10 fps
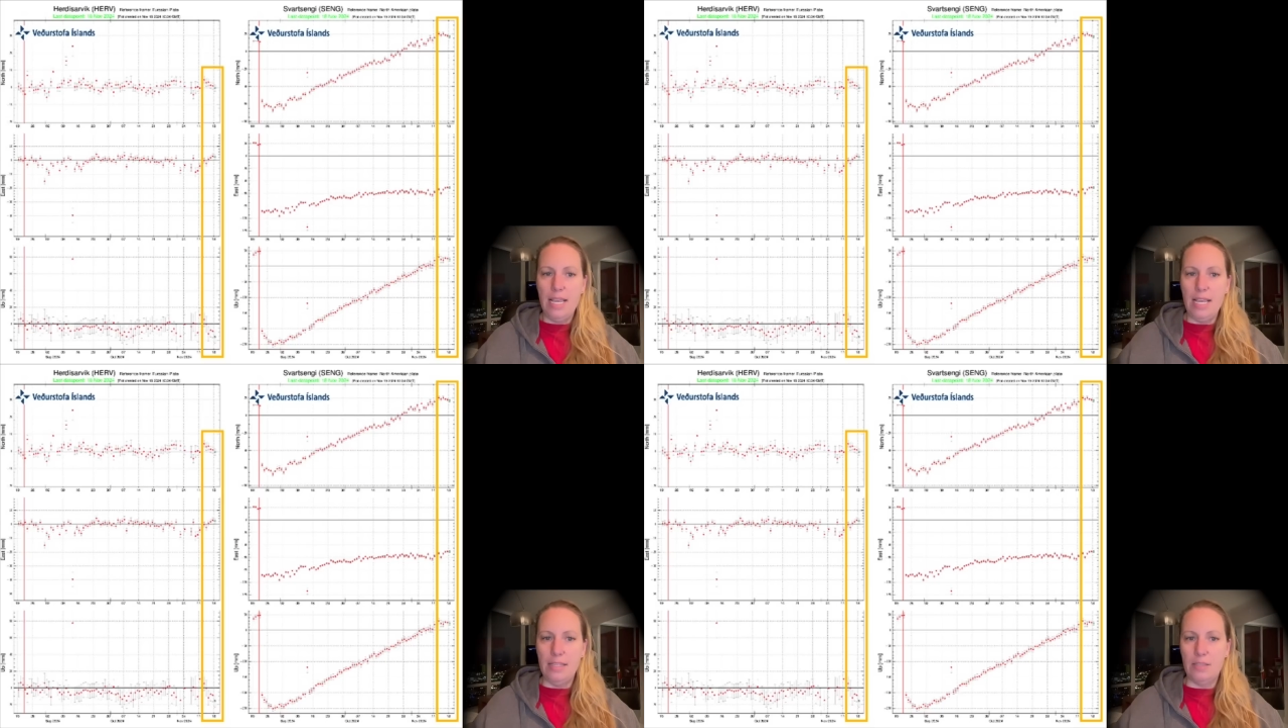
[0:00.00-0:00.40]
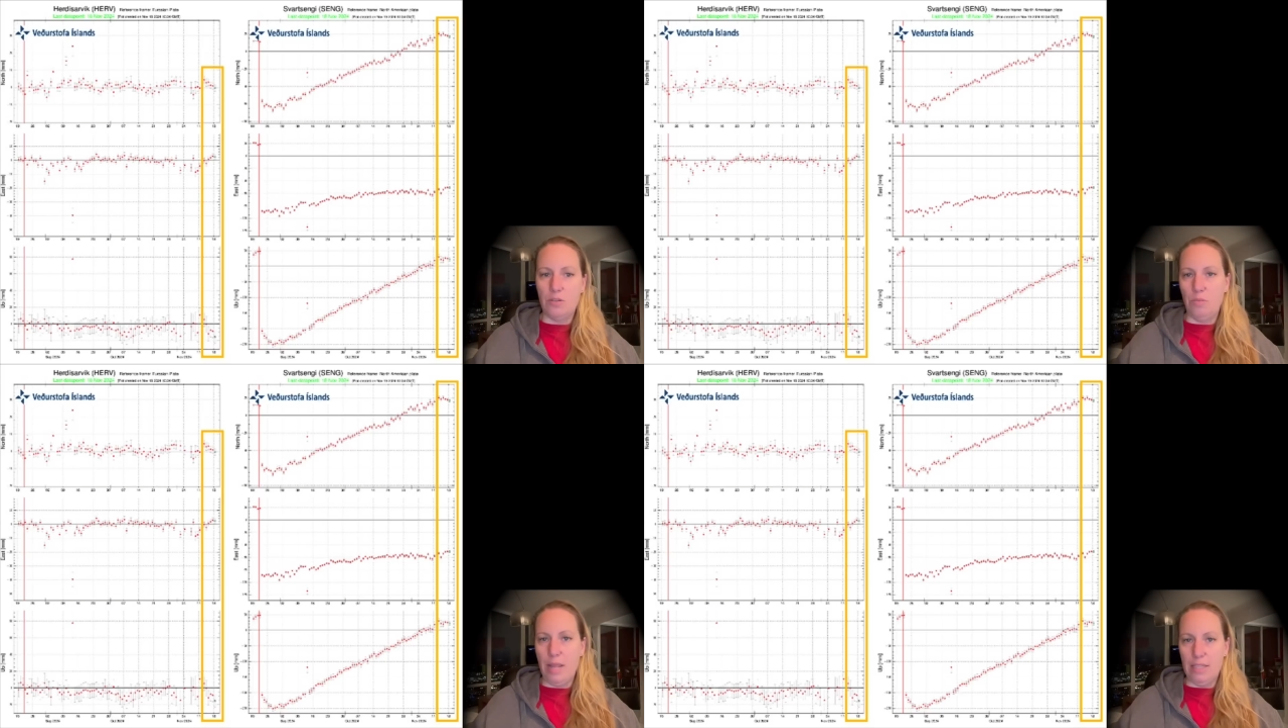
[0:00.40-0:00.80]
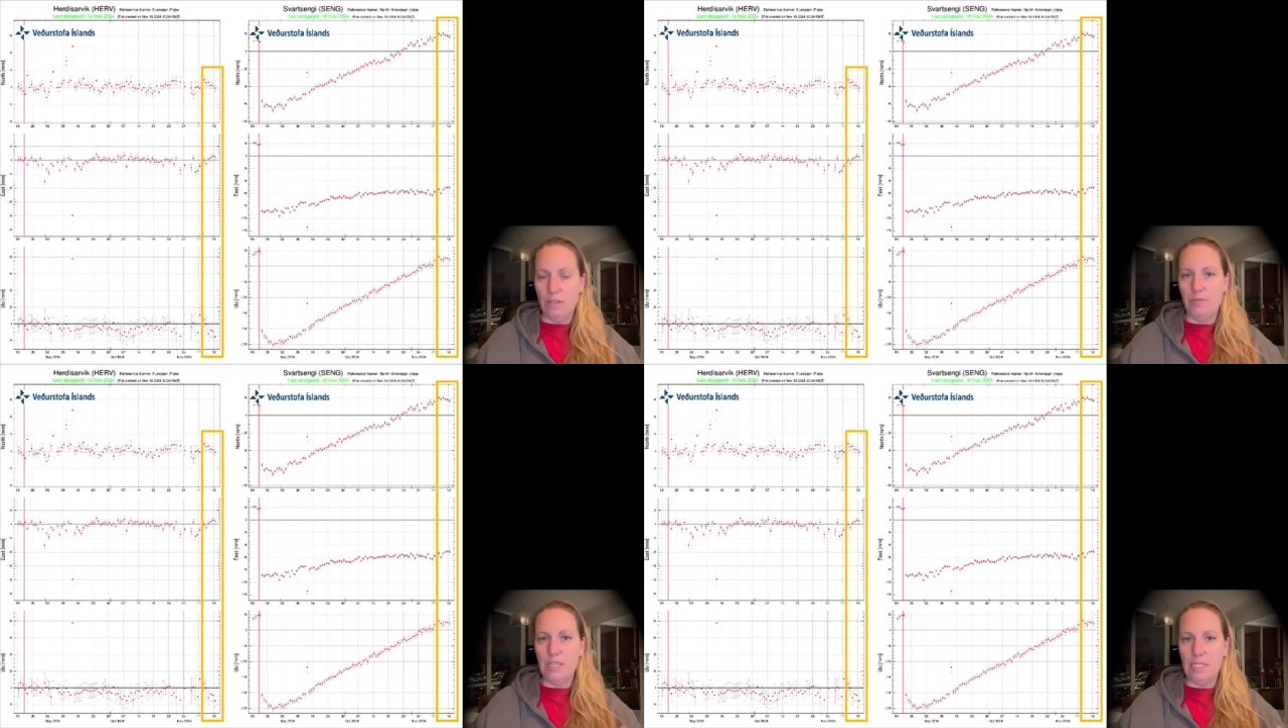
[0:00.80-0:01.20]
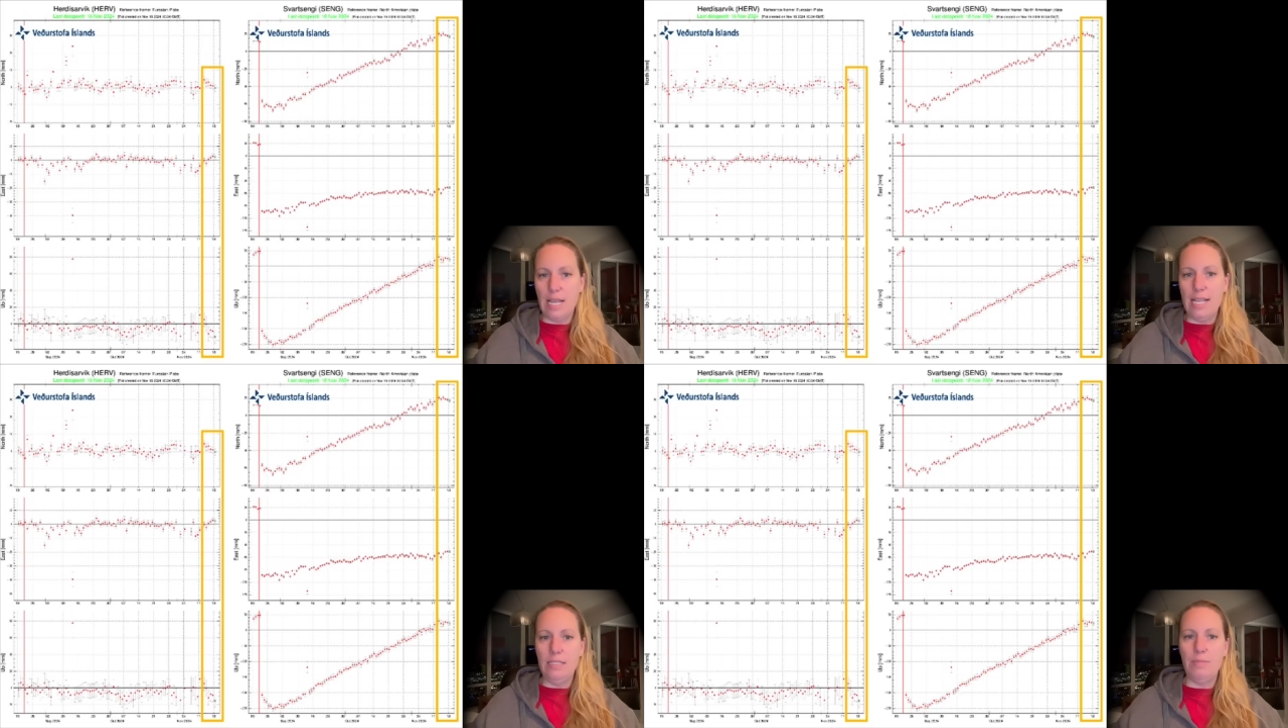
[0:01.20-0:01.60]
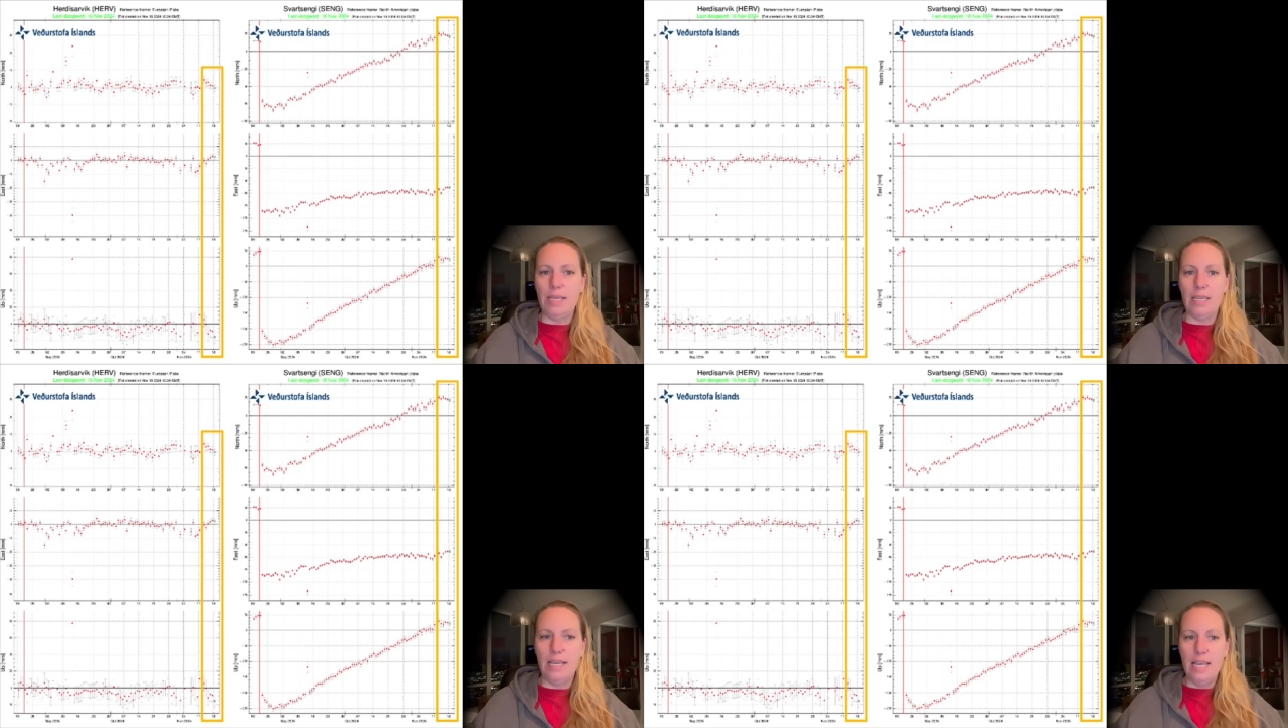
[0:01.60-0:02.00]
instruments, of the
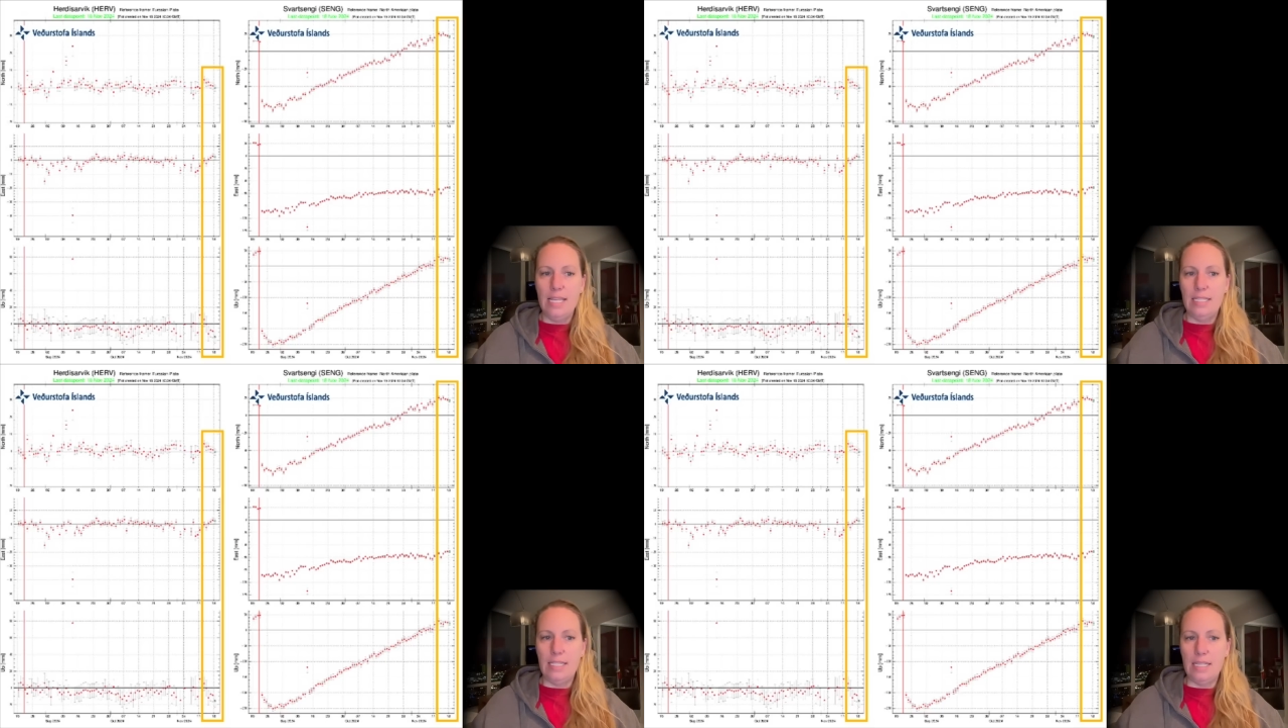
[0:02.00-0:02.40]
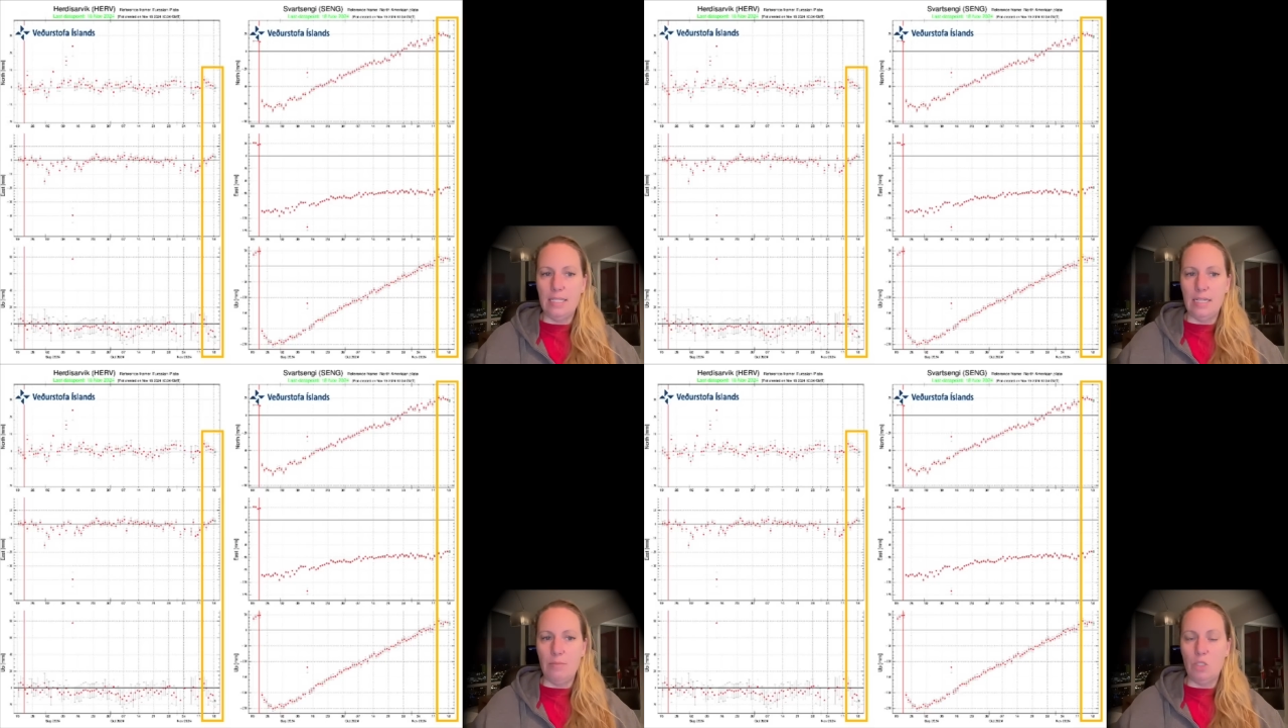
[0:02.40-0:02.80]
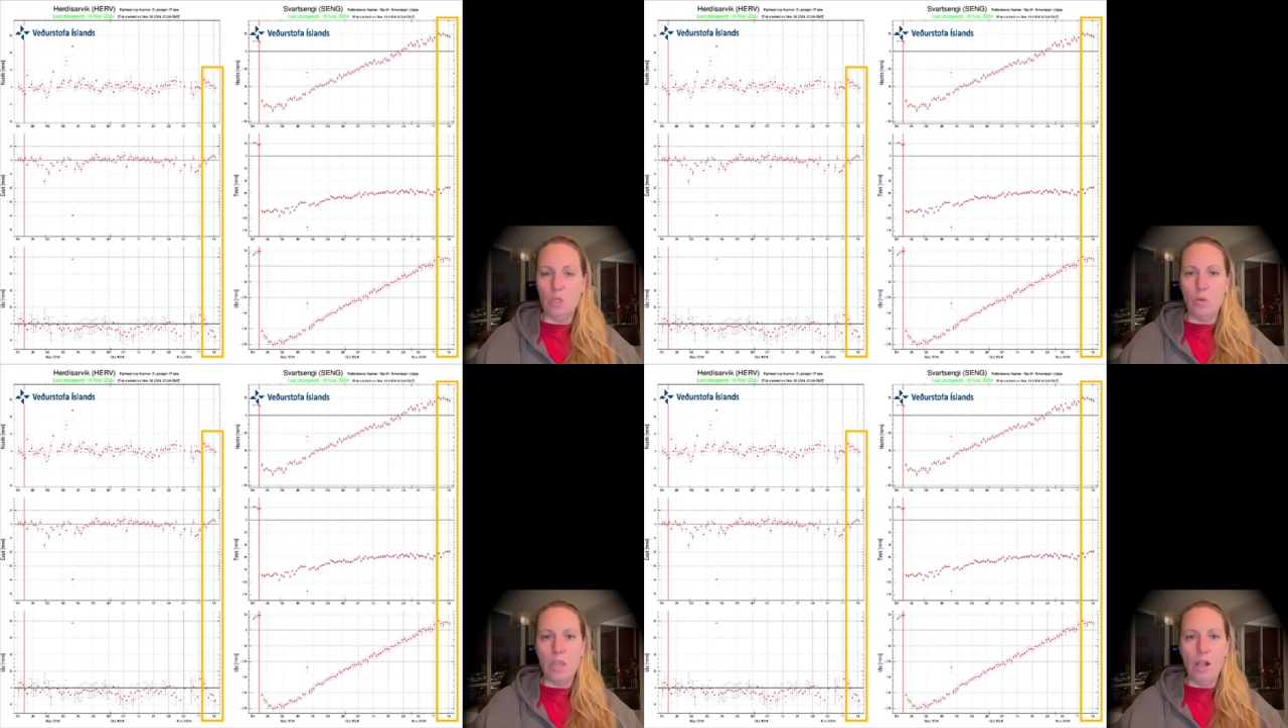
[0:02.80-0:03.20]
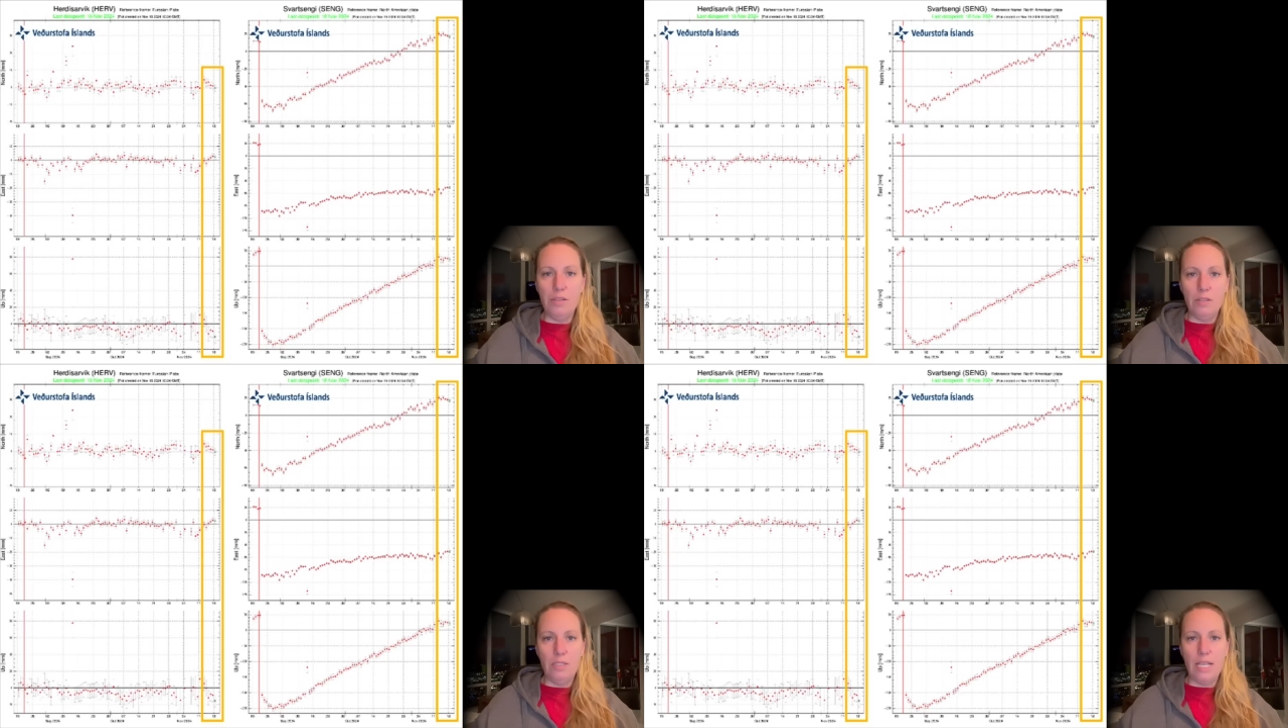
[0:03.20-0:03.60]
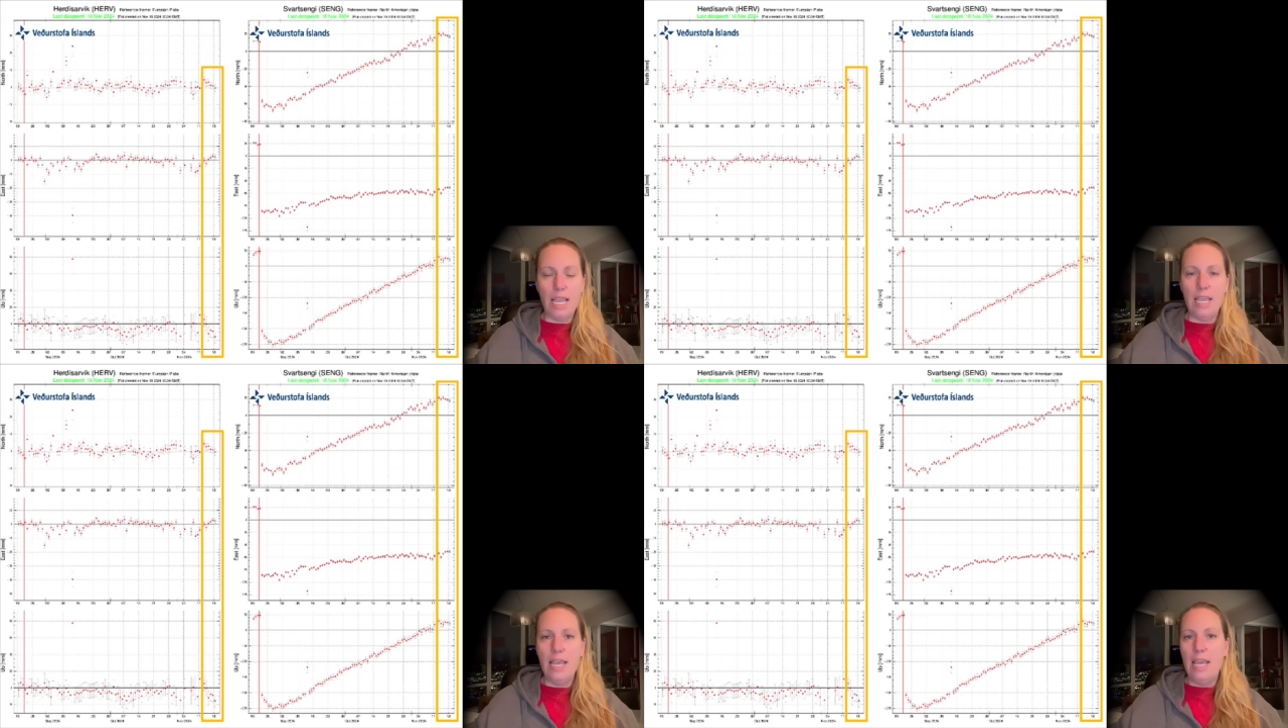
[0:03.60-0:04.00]
seismic system. So they also say